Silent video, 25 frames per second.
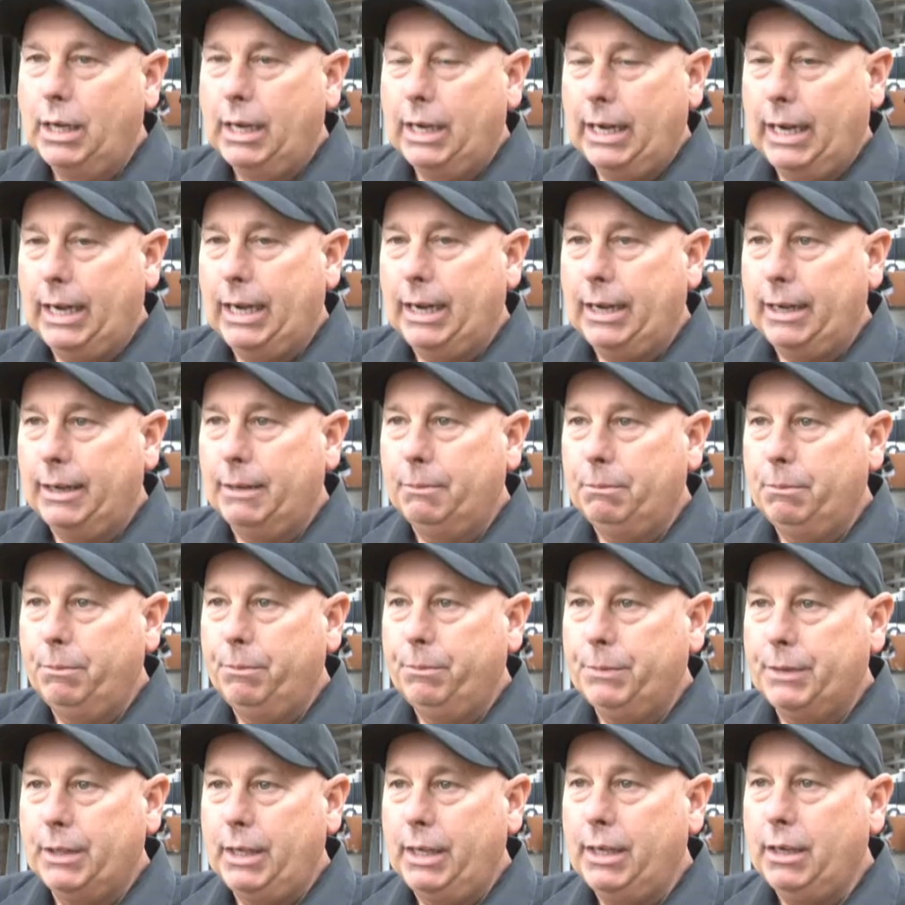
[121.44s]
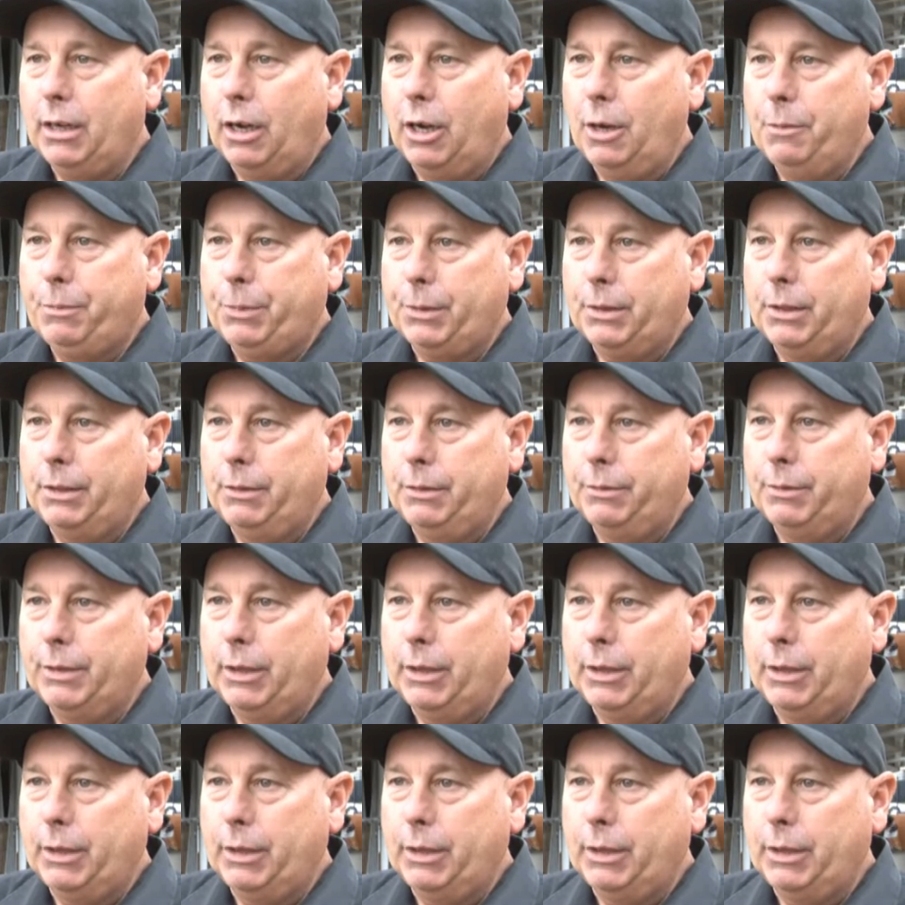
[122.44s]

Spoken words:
hopefully,